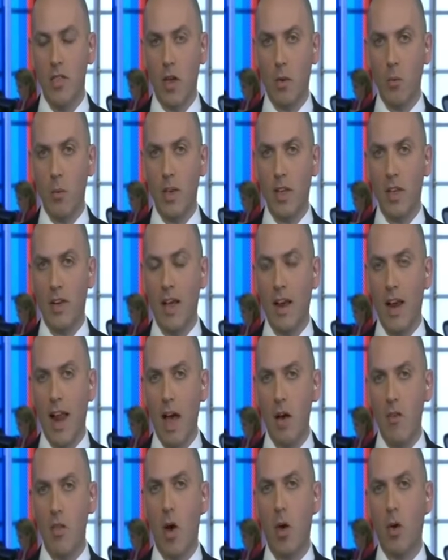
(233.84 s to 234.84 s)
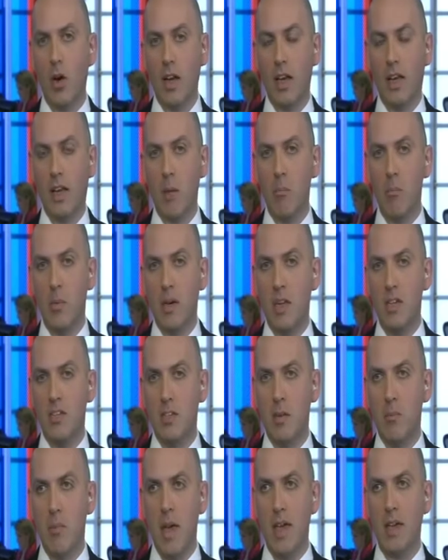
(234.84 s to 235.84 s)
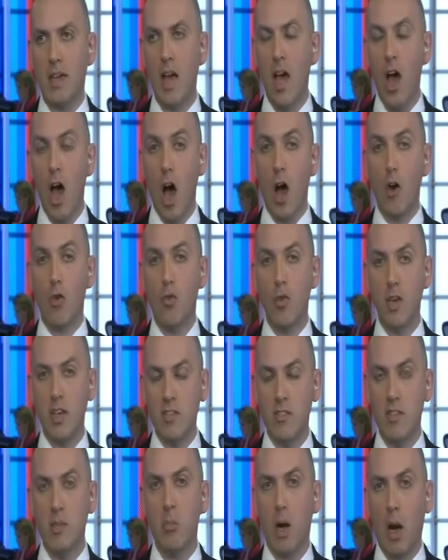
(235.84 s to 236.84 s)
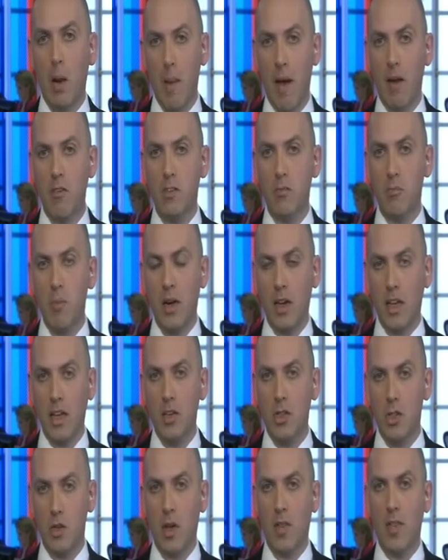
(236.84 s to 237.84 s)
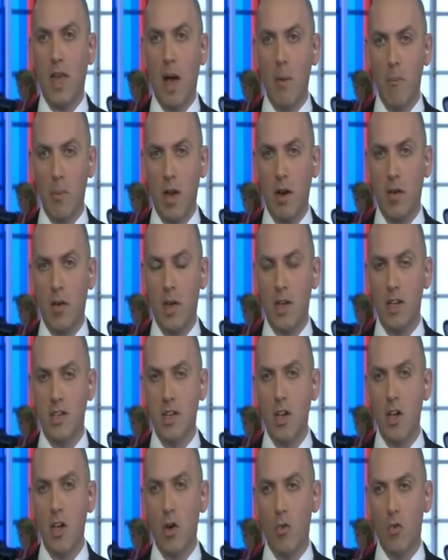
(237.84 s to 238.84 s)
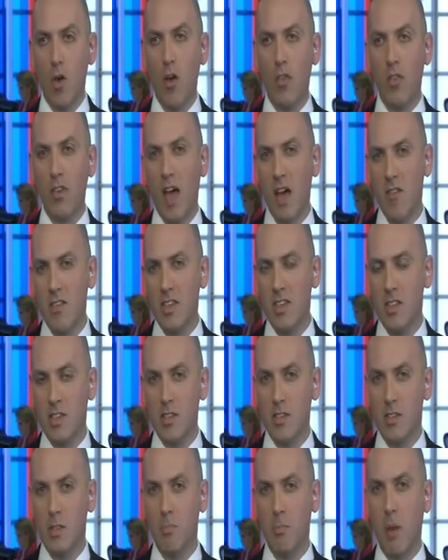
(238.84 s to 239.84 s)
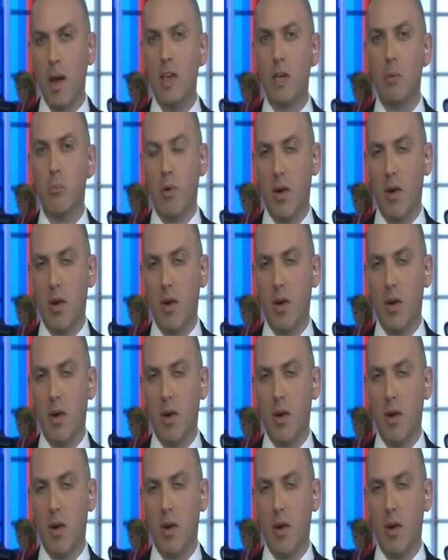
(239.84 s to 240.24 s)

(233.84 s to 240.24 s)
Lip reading: then we can allow the holiday companies to make a reasonable amount of money during that period, rather than having to spike